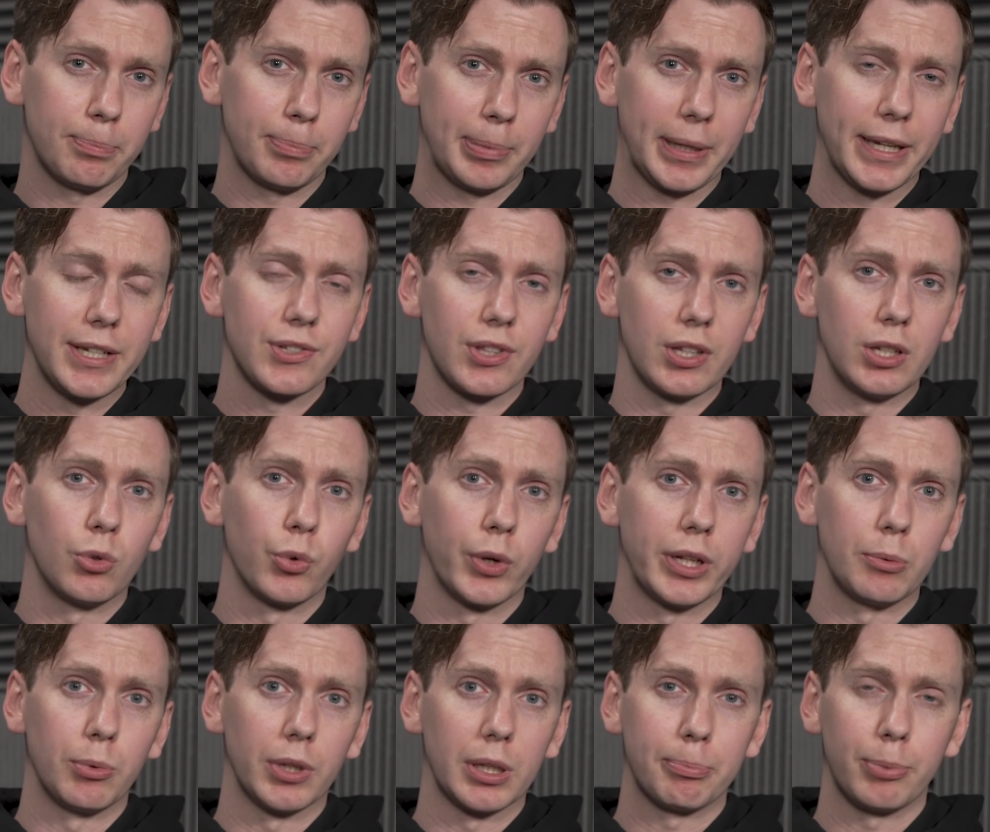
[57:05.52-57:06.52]
place that you
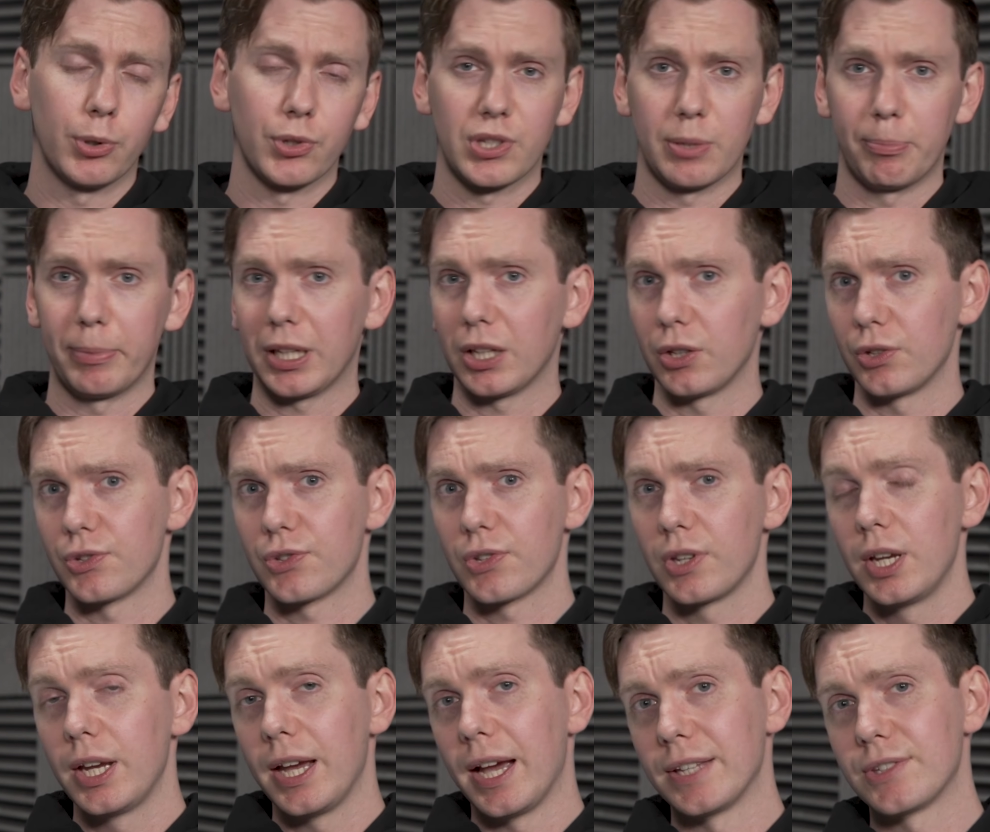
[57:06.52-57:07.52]
really want to put it, because
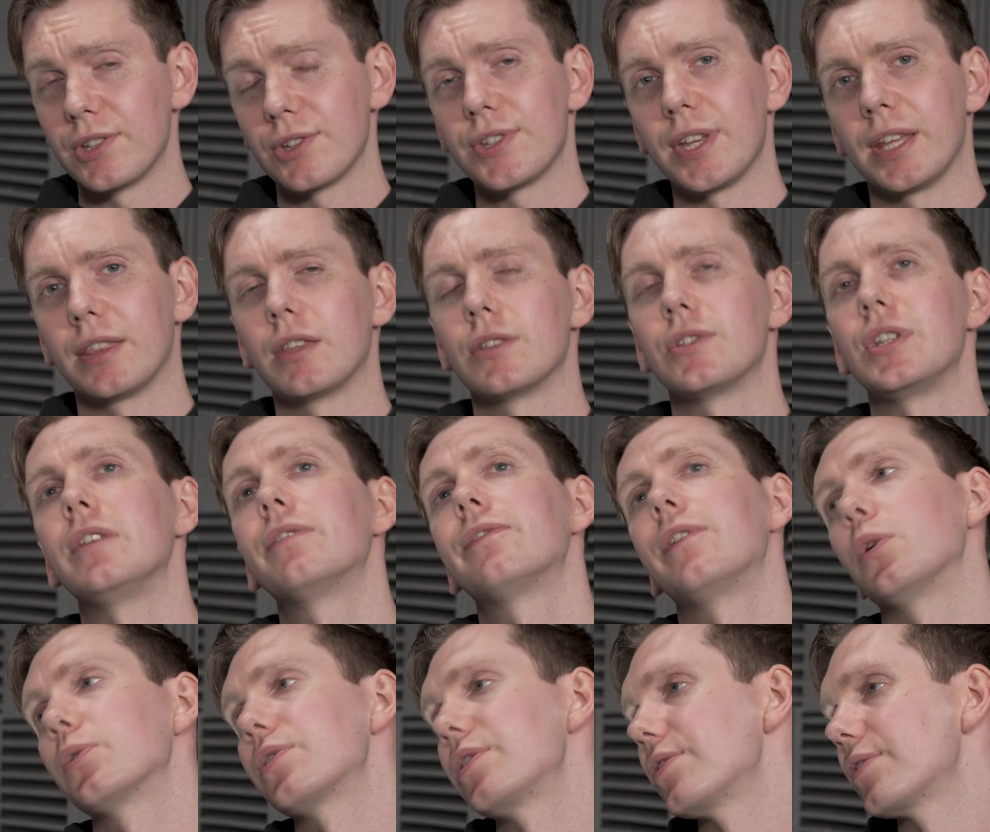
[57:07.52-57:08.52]
as I said, the
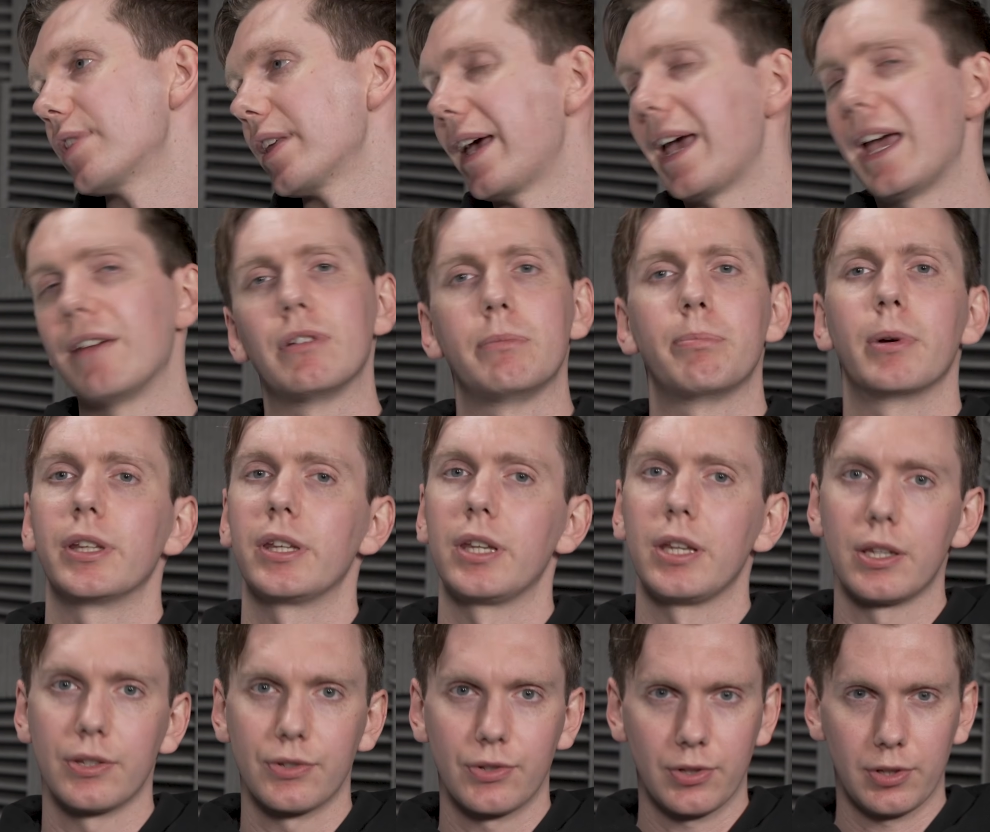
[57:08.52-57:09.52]
default is that
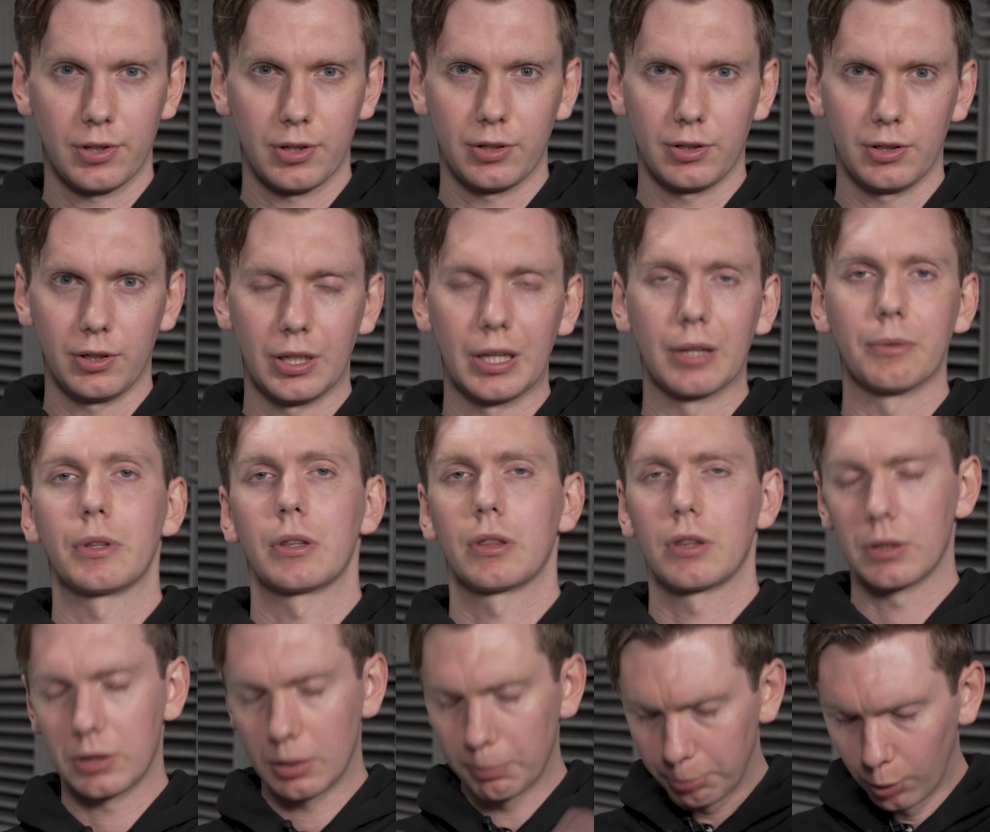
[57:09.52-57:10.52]
everybody is,
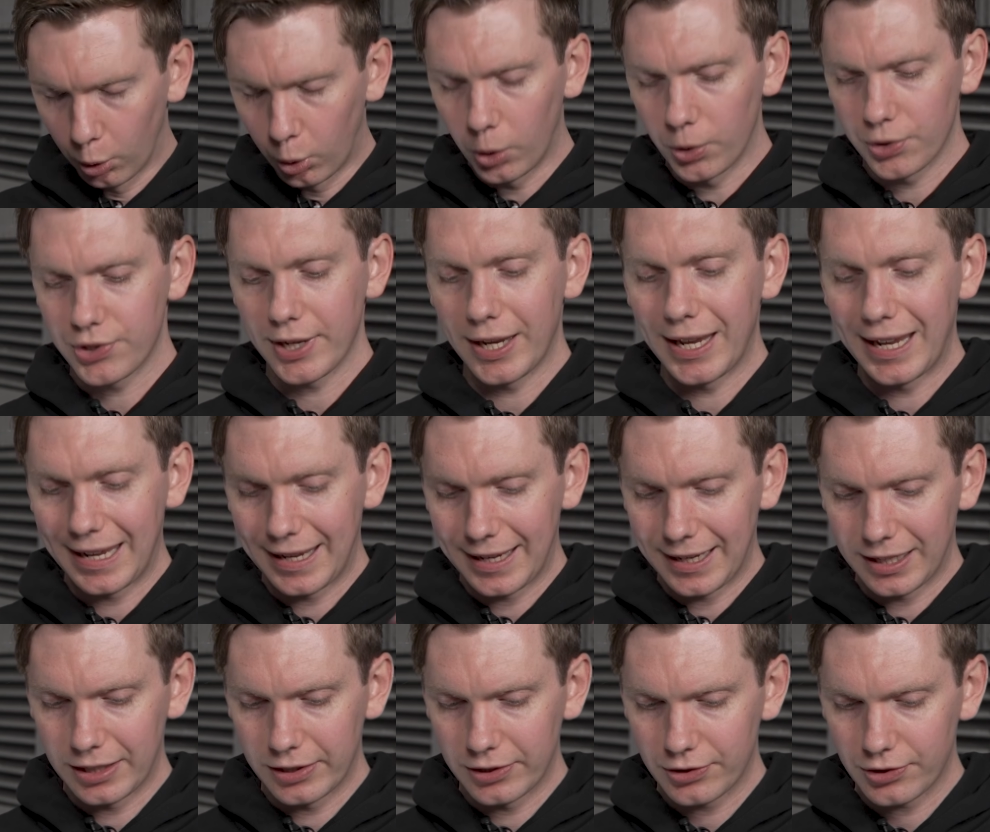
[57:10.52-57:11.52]
the board
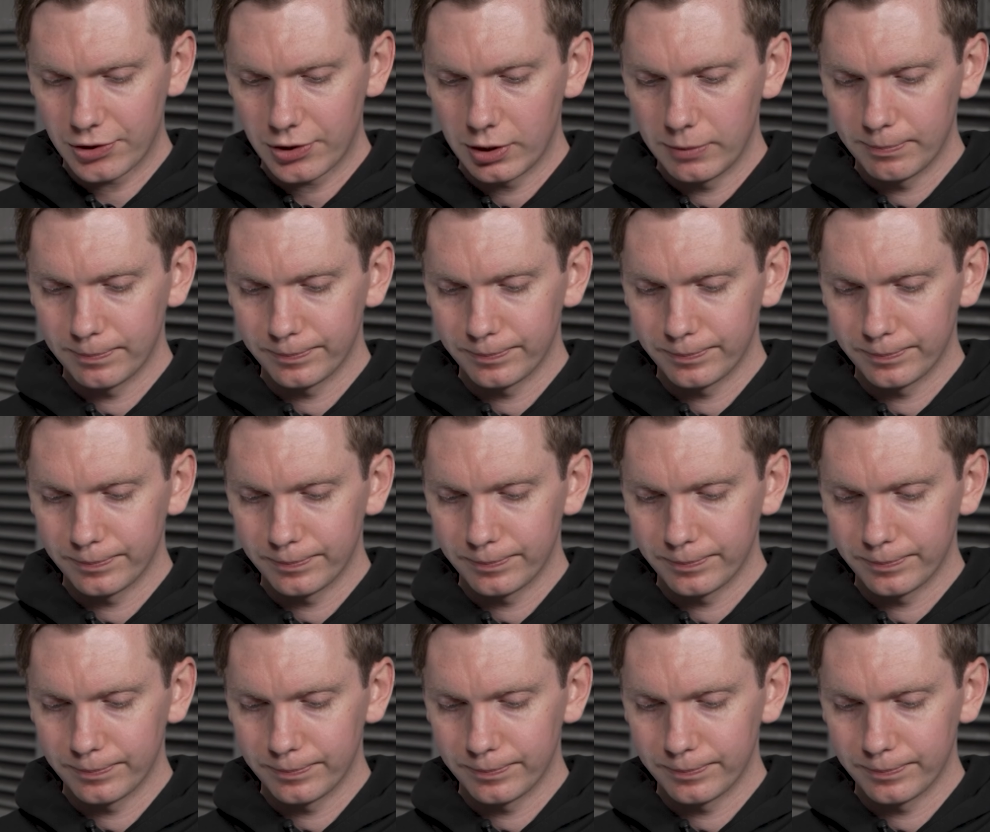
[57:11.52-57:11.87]
is